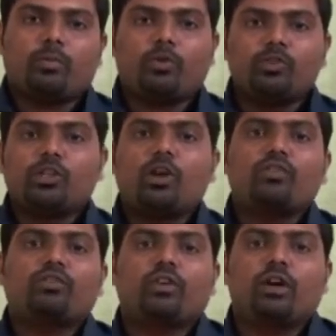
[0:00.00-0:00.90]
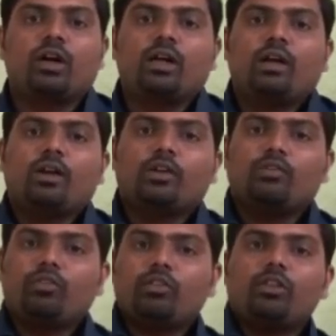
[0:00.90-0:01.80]
provision of
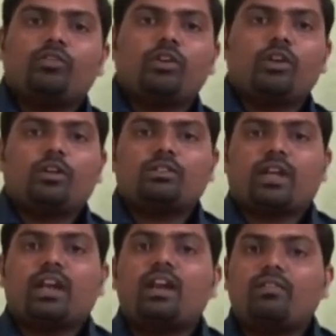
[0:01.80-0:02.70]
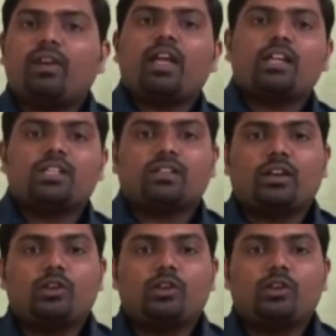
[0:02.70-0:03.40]
giving the second level caching,